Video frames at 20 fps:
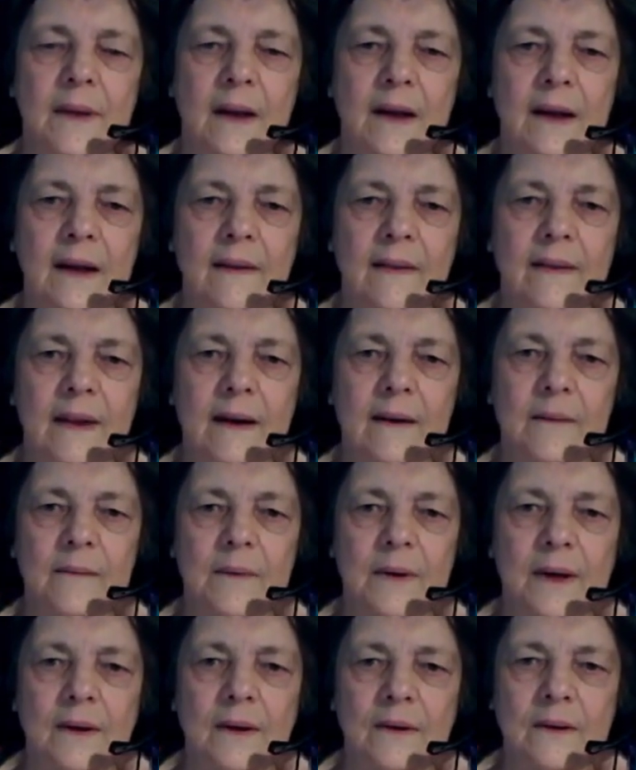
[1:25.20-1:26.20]
And that
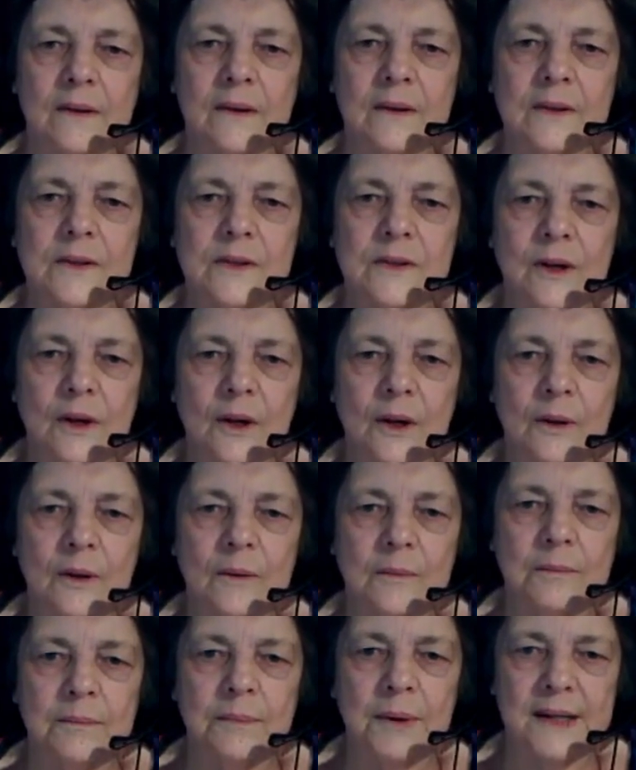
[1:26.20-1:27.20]
way you can
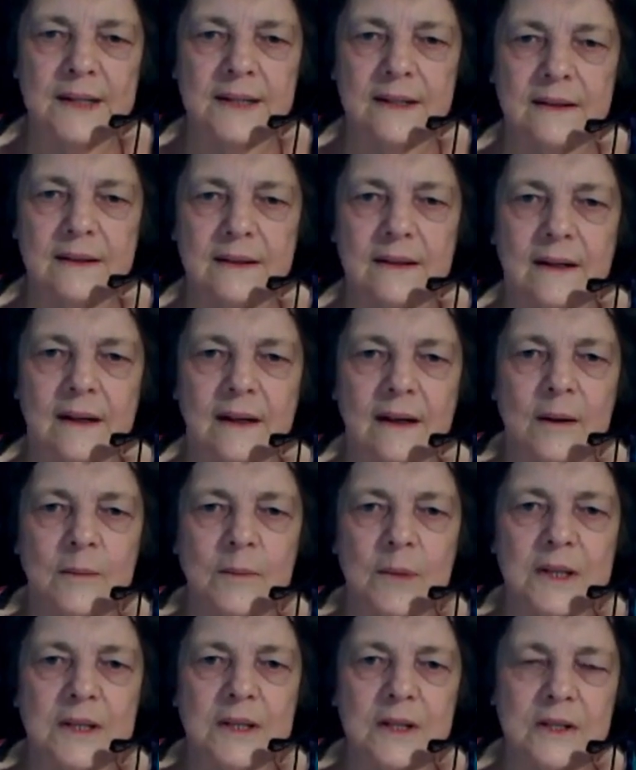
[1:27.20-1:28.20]
control better how
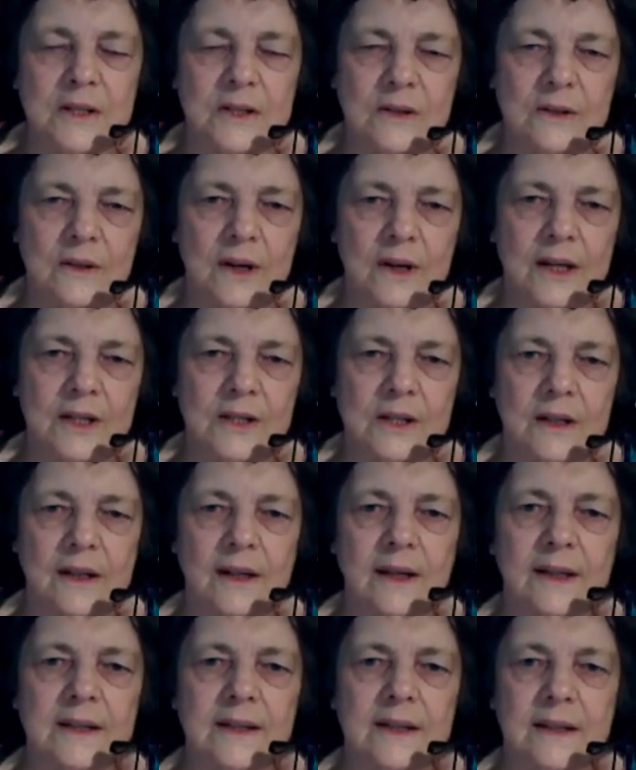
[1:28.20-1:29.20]
much you're actually
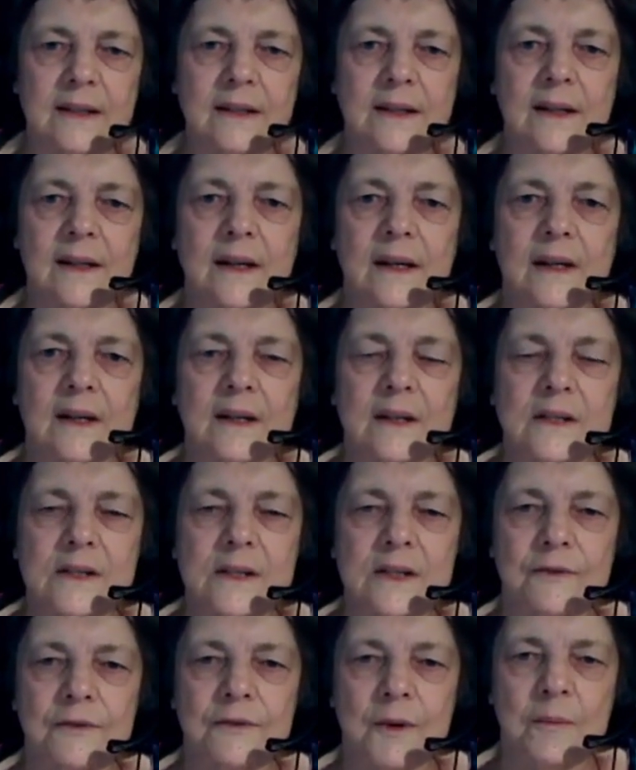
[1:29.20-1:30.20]
eating.
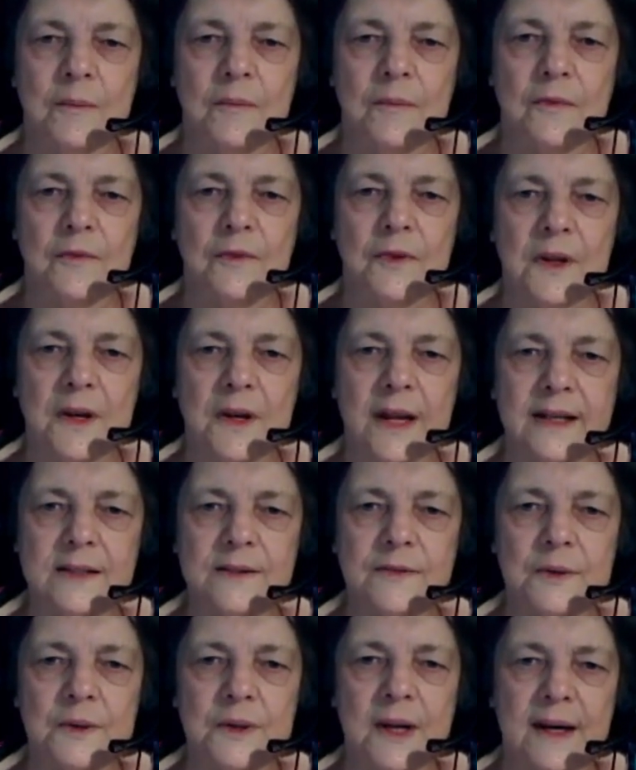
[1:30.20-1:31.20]
So for the next
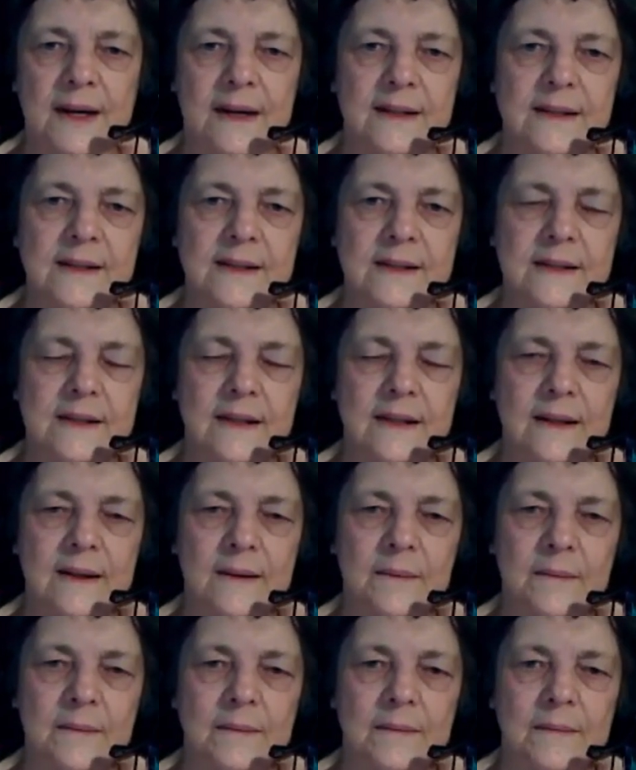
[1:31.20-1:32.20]
few days,
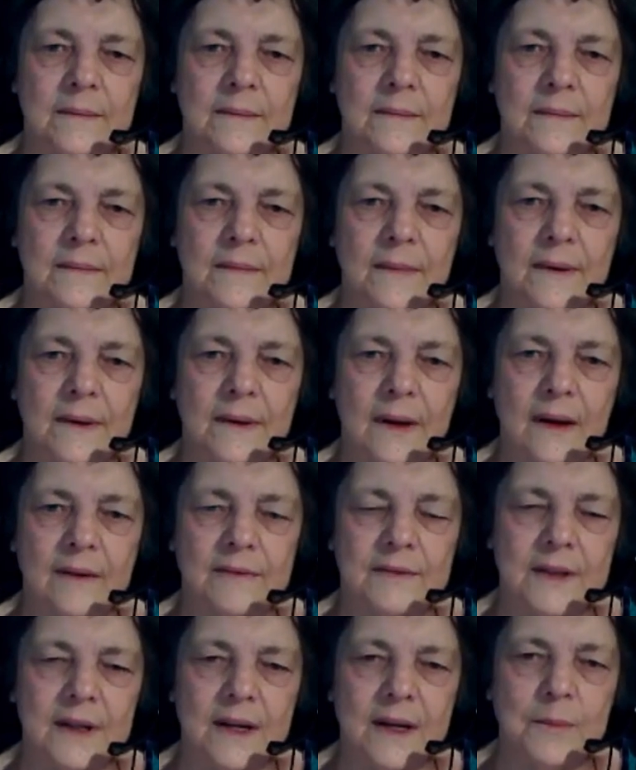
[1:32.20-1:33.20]

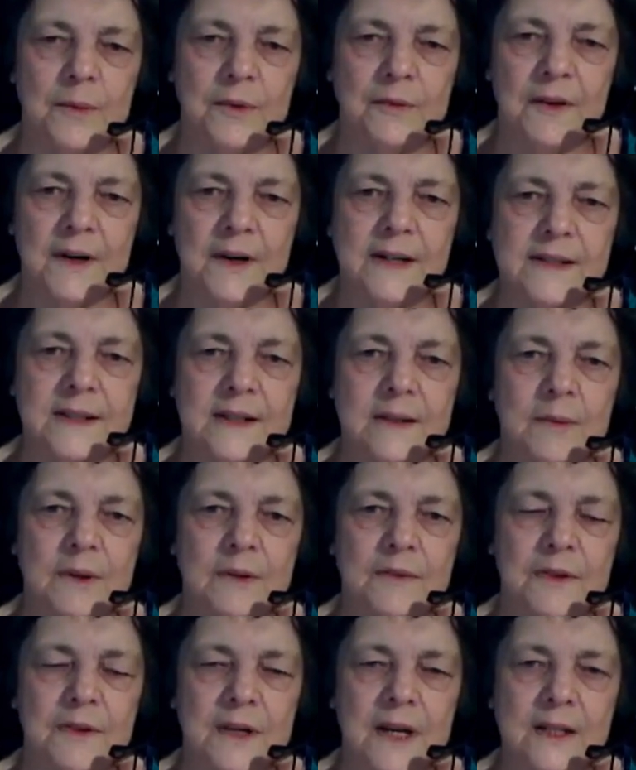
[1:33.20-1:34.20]
after that I'll be fasting,
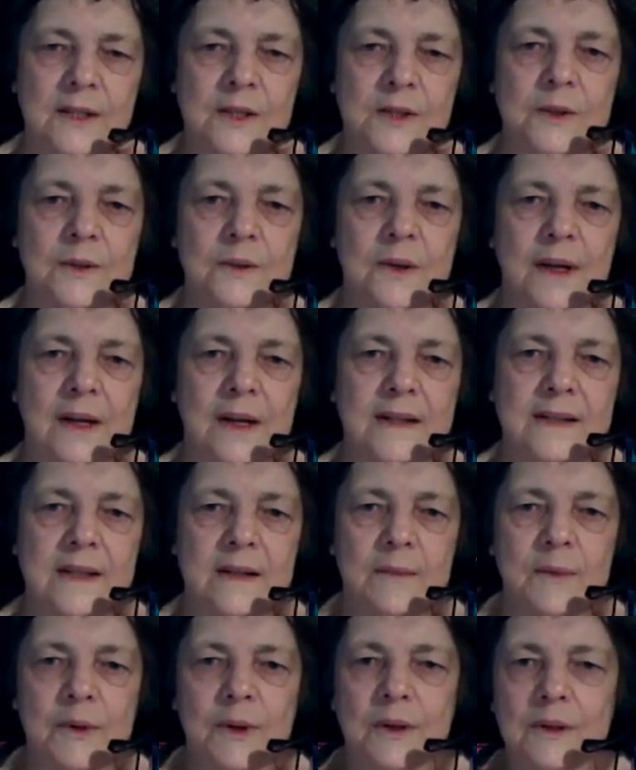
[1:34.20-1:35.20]
but for the next 2 days,
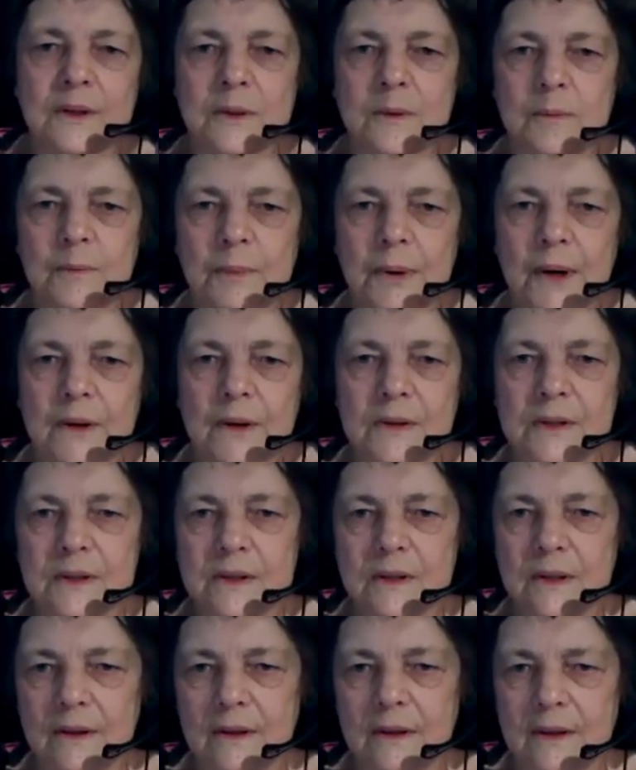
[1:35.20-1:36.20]
I'm going to
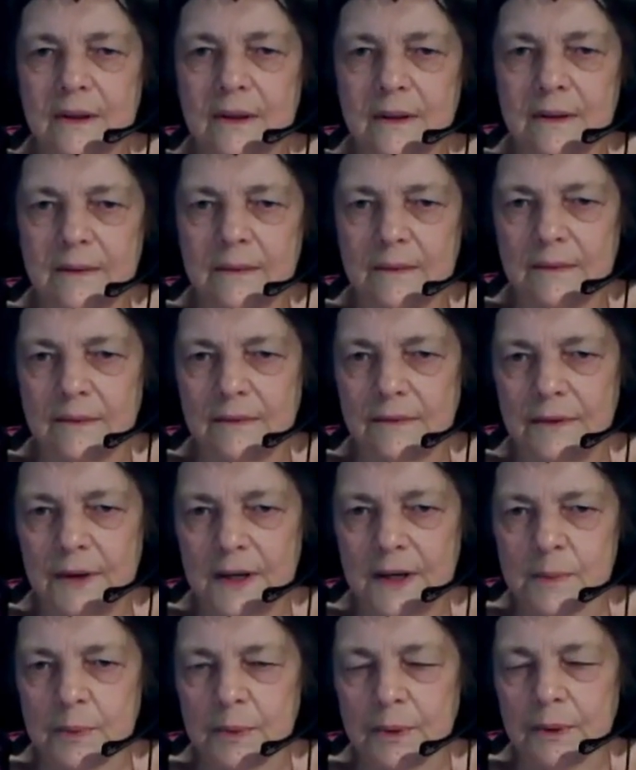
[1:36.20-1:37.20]
post on the
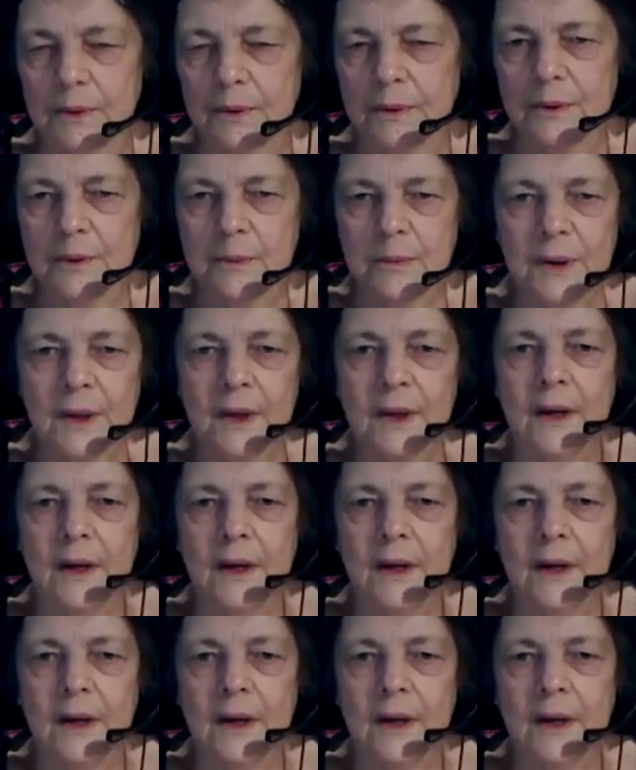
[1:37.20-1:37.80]
Facebook group